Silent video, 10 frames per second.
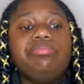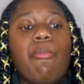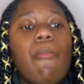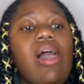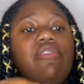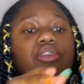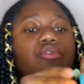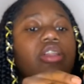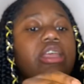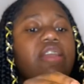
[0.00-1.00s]
But if you
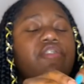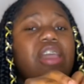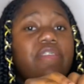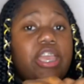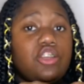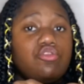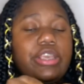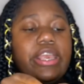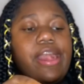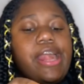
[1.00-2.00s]
really, if you have
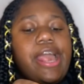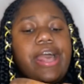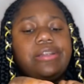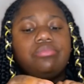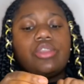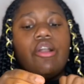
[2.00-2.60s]
Android and